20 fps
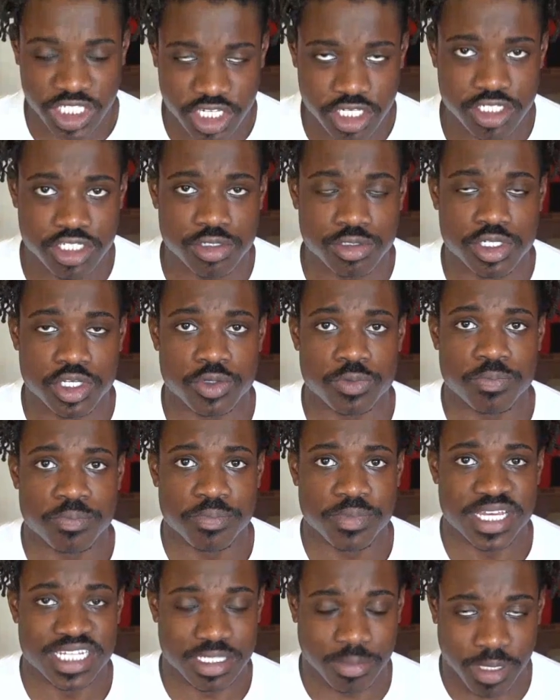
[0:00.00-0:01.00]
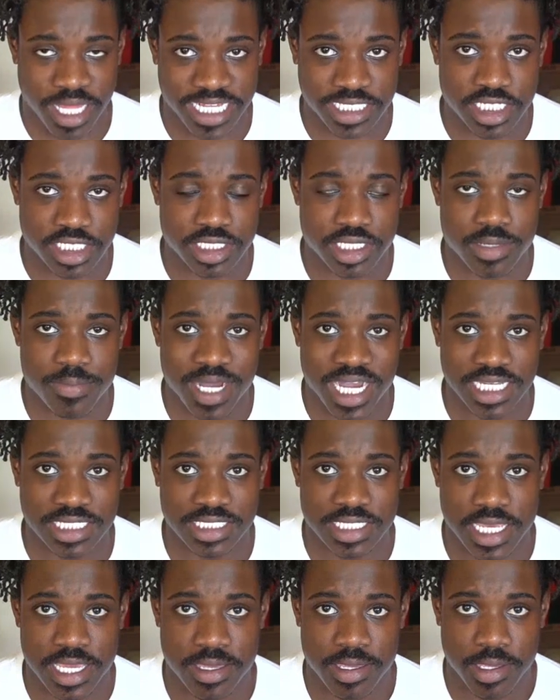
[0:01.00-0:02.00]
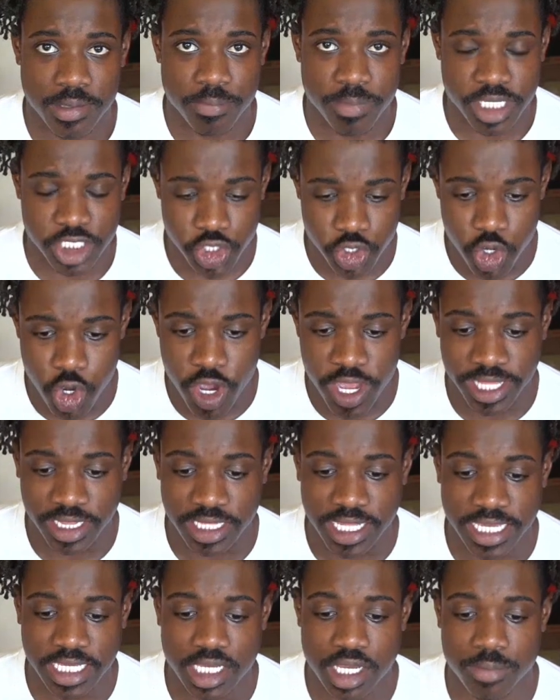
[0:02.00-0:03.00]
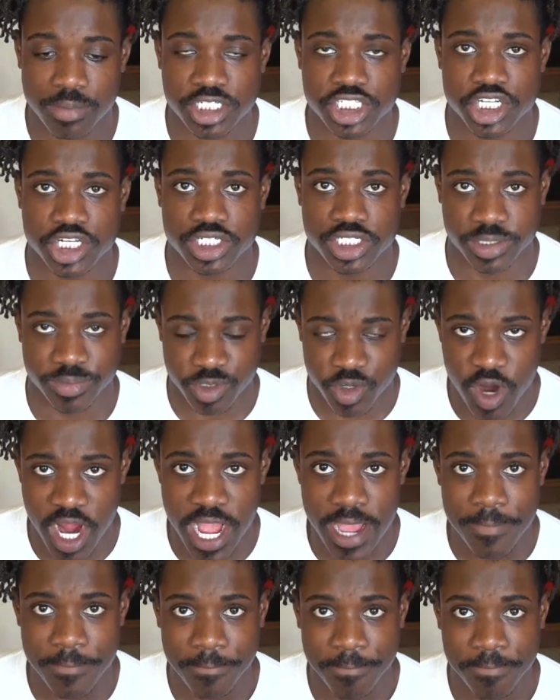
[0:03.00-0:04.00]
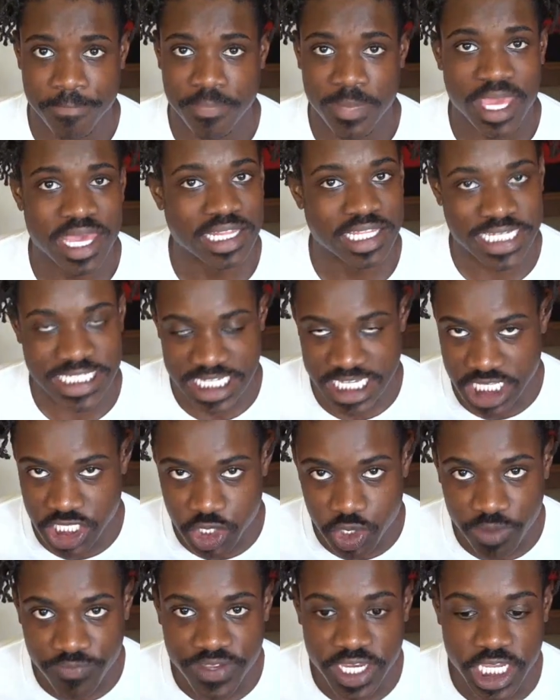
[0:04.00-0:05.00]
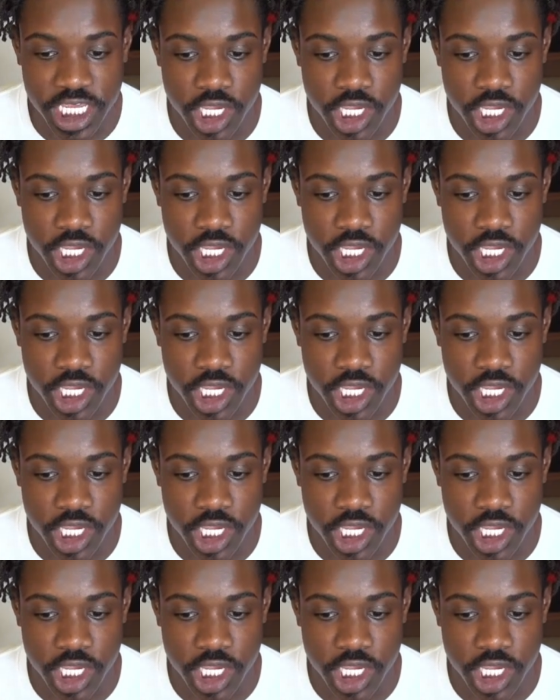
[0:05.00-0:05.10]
What's good, YouTube? It's a Black Gen Z Mindset. Make sure you go ahead and like, comment, share, subscribe, and let's get into the